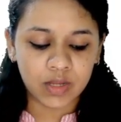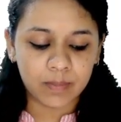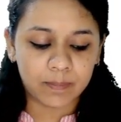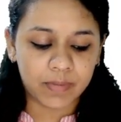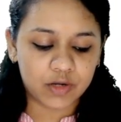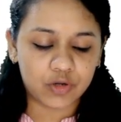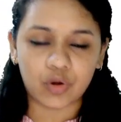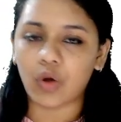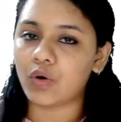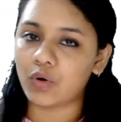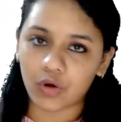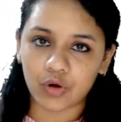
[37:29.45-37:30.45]
But
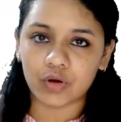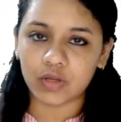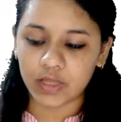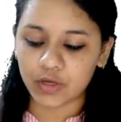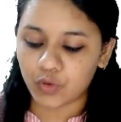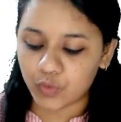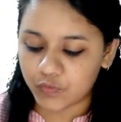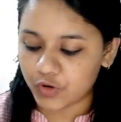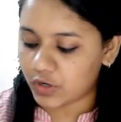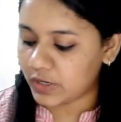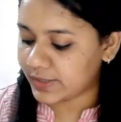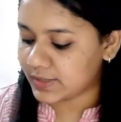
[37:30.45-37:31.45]
or like
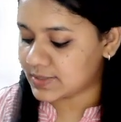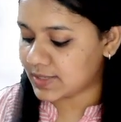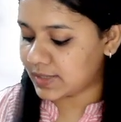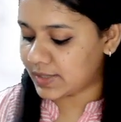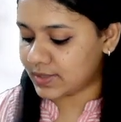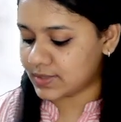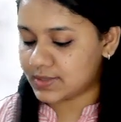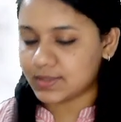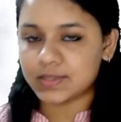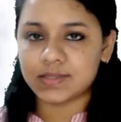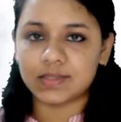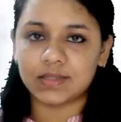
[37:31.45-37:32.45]
overall, I can say that this
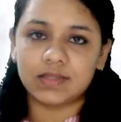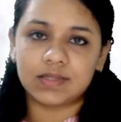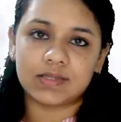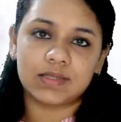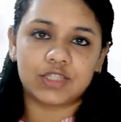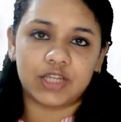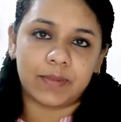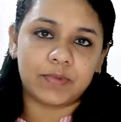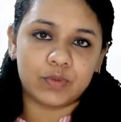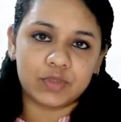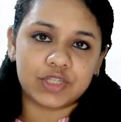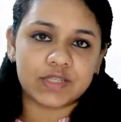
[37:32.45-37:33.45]
is a
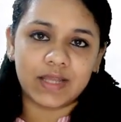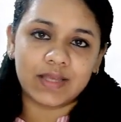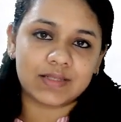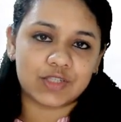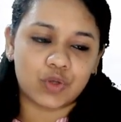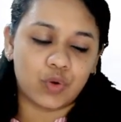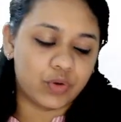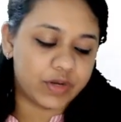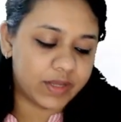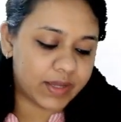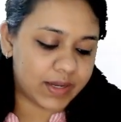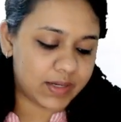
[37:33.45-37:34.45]
chapter which is like
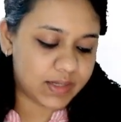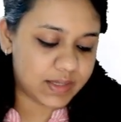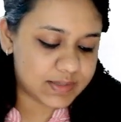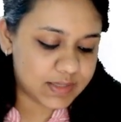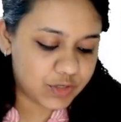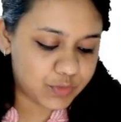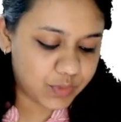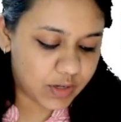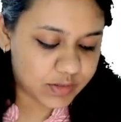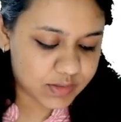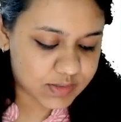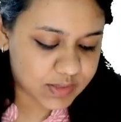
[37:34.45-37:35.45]
scoring and easy to
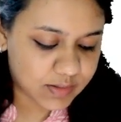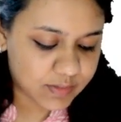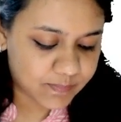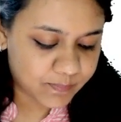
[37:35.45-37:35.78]
understand.